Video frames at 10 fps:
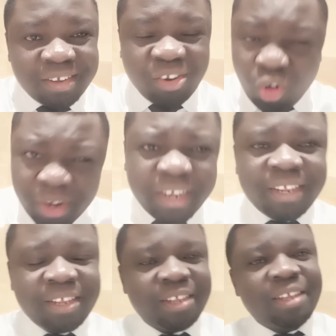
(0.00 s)

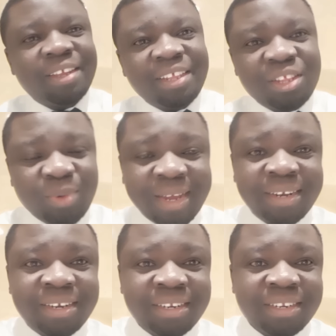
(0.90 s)
Only in the
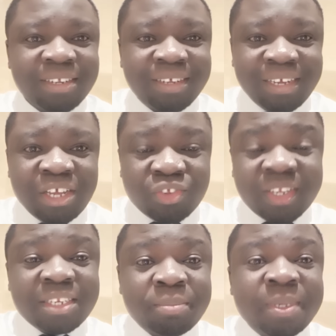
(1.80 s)
world. So
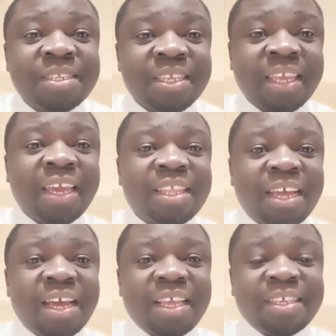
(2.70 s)
it means
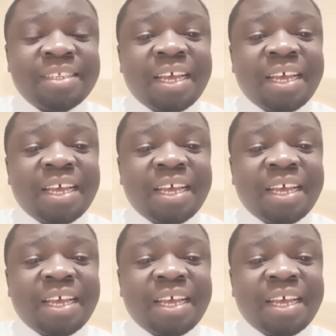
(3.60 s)
Kenya is a